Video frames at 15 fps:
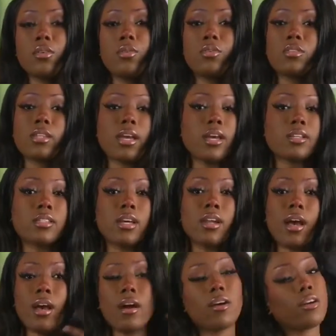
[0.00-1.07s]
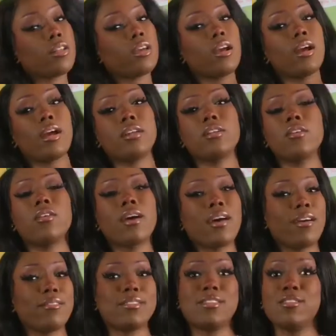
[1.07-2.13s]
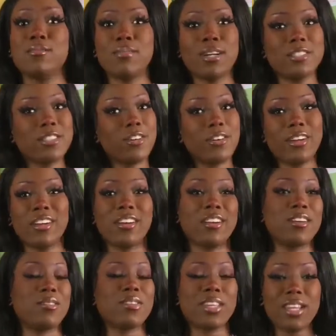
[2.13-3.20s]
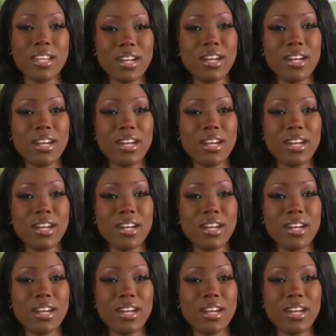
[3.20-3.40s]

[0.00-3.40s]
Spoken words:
Like I said earlier, I don't have too much going on out here,